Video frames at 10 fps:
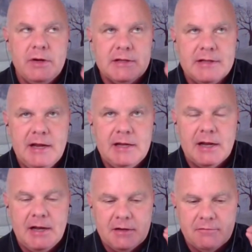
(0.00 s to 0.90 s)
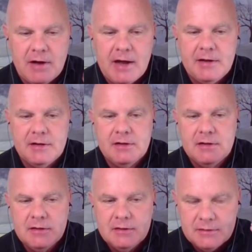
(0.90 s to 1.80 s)
lead in a divided,
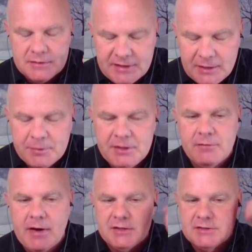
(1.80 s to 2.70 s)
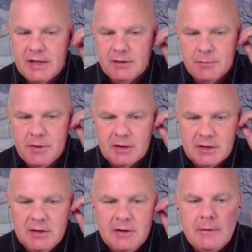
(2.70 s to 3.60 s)
deeply divided, siloed America?